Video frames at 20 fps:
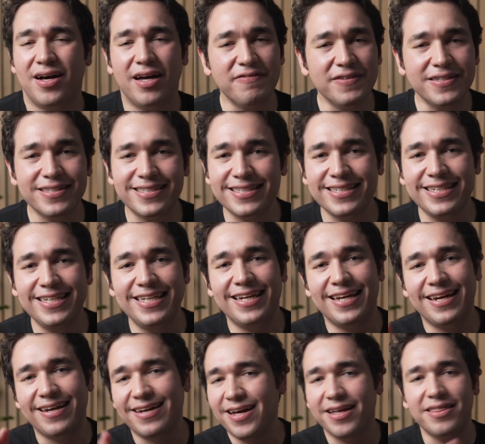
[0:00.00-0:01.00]

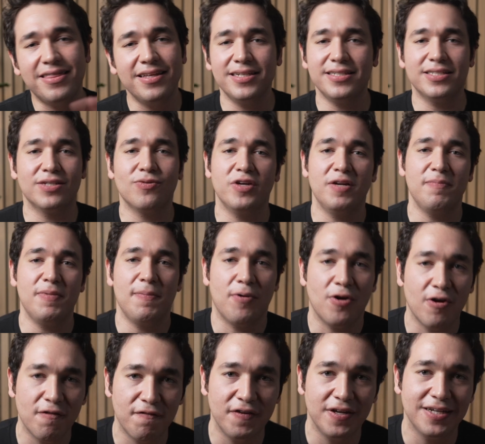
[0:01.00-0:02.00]
Obviously, nothing is going to be
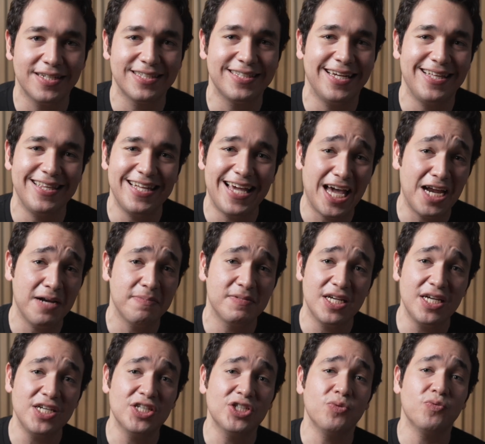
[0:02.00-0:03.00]
perfect, and the
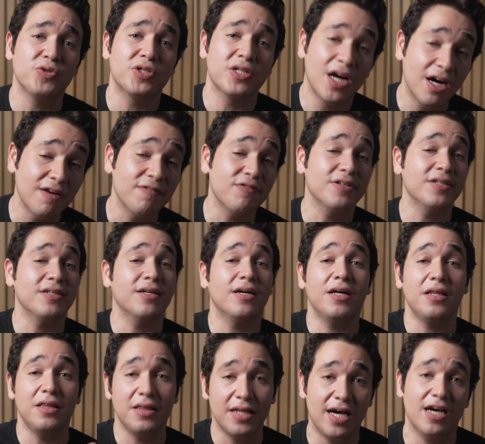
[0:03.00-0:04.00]
adaptation was covering
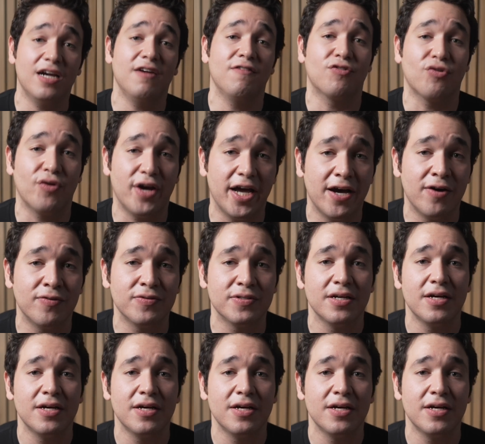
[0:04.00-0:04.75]
a lot of ground.